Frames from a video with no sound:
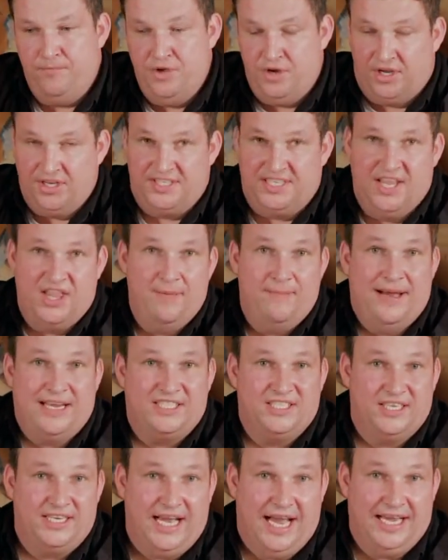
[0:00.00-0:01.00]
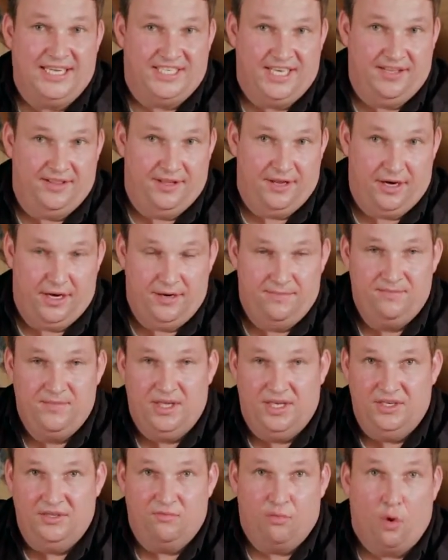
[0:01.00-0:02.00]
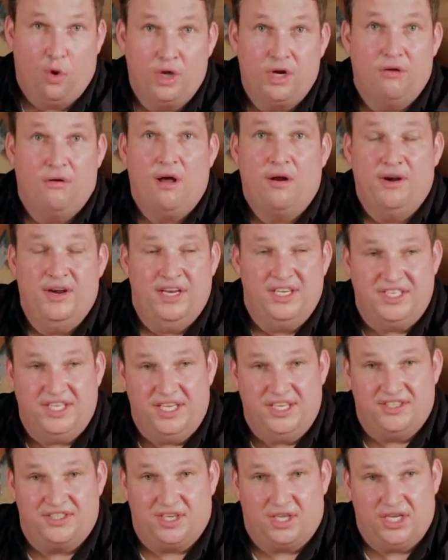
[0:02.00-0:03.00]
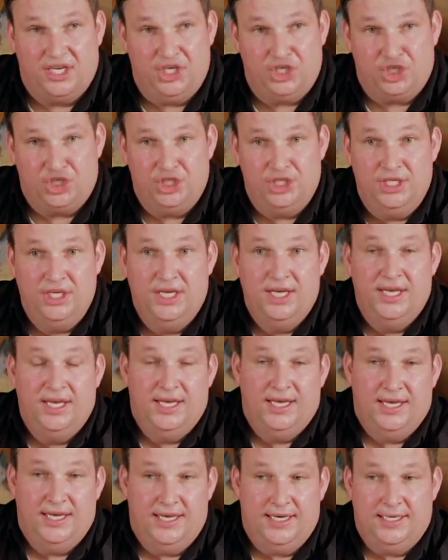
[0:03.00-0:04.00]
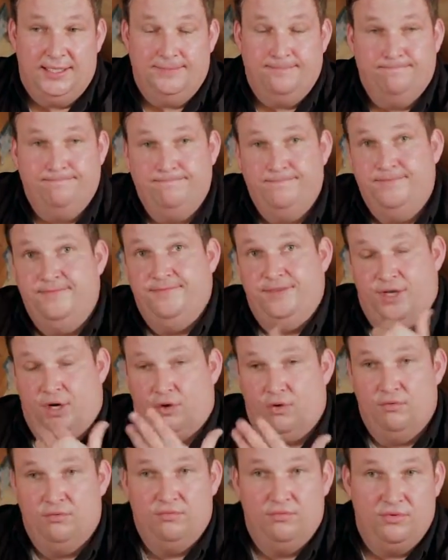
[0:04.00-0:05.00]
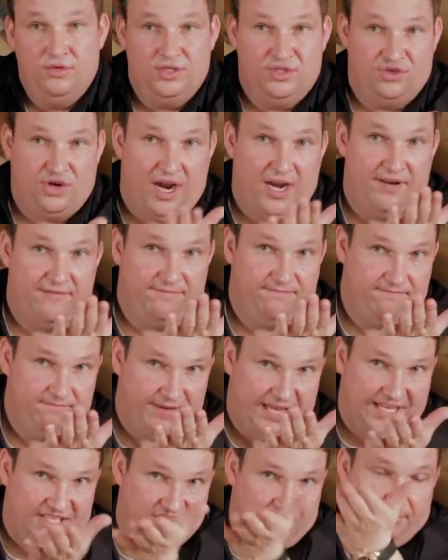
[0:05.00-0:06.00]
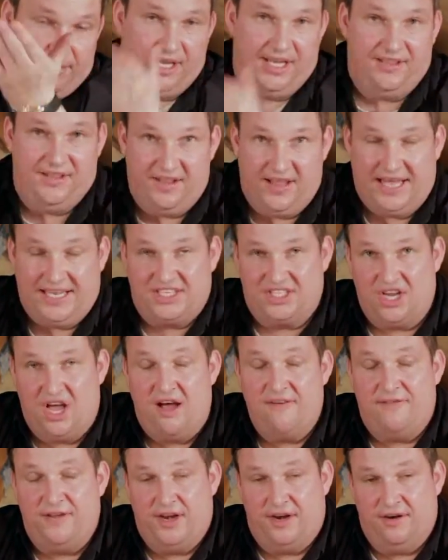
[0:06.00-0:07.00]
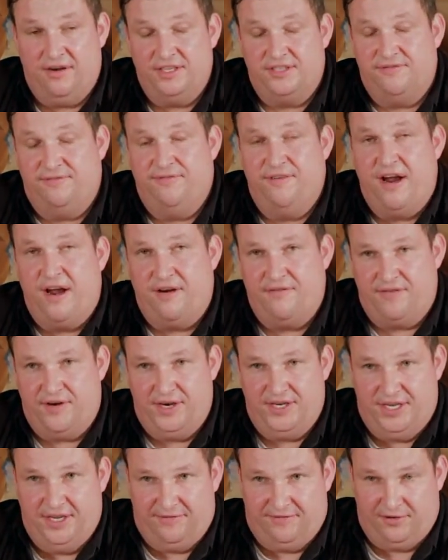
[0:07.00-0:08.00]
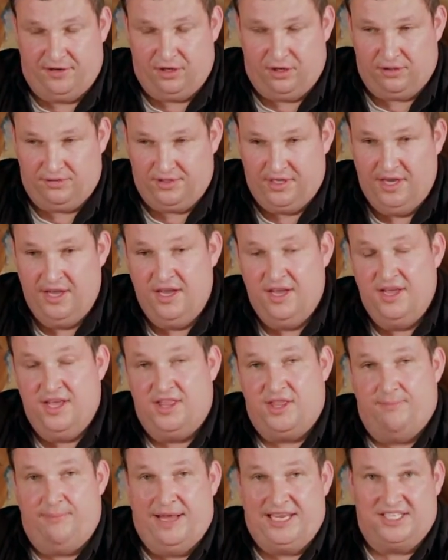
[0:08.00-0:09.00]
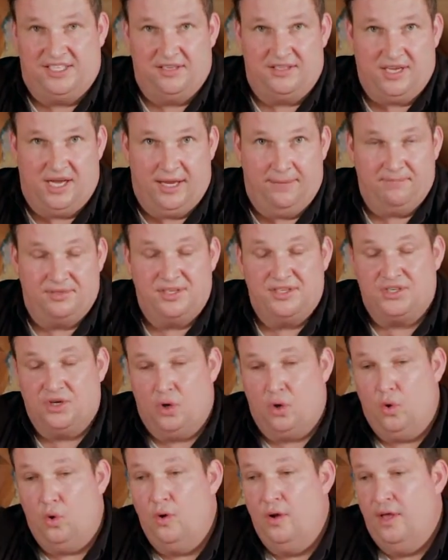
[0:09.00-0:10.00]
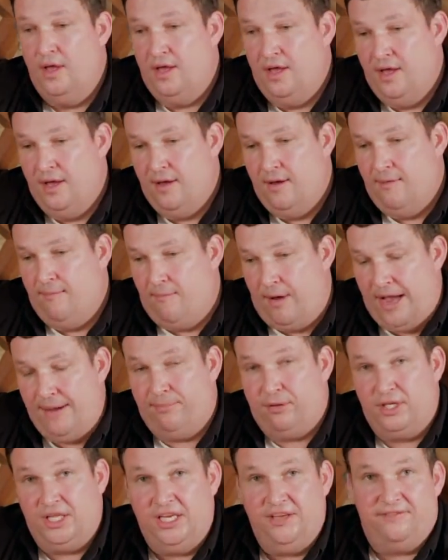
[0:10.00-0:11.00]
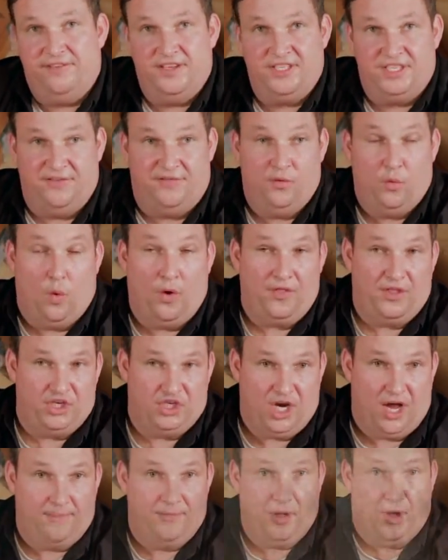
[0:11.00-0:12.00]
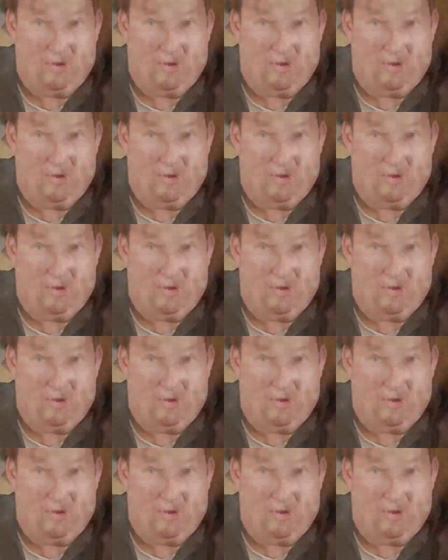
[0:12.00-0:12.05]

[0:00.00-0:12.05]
you can send the best of guys in there and rolling around an itchy insulation. Um, you know, trying to get somebody into that soffit area is very, very difficult the best of times. So my belief is if you want the job